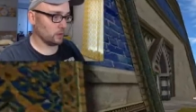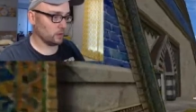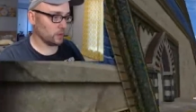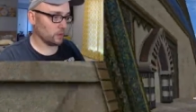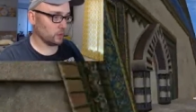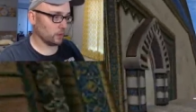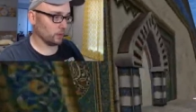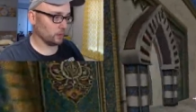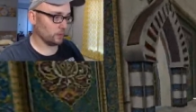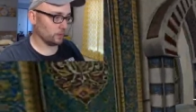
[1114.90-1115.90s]
sniper
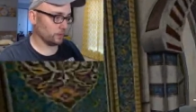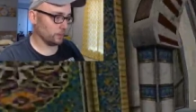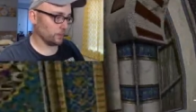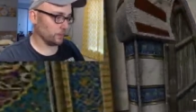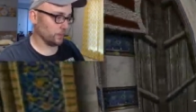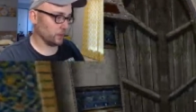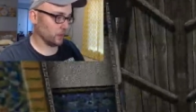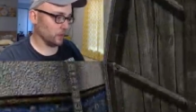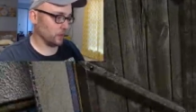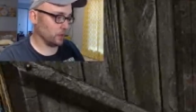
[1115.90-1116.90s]
rifle.
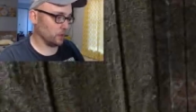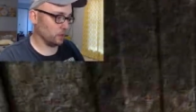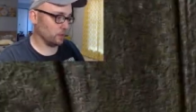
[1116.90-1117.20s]
In here.